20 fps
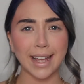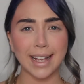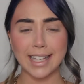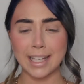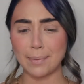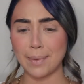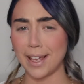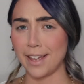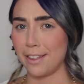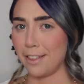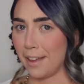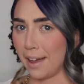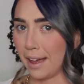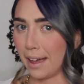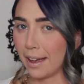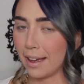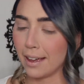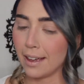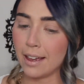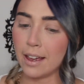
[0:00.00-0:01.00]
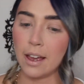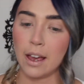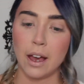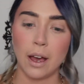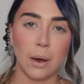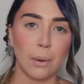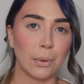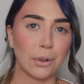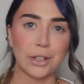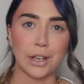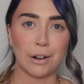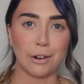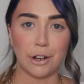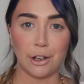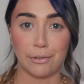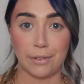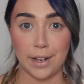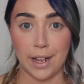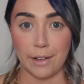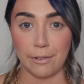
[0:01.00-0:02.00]
to be a thing, which I don't know
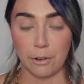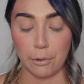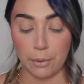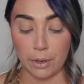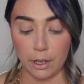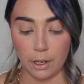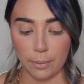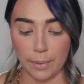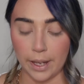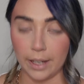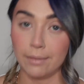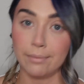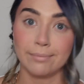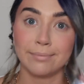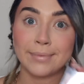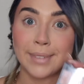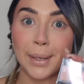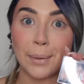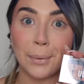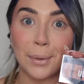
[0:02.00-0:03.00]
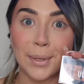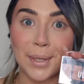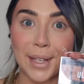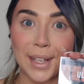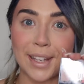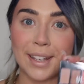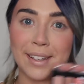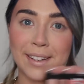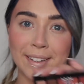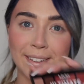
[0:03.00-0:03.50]
if it ever will, but we'll see. So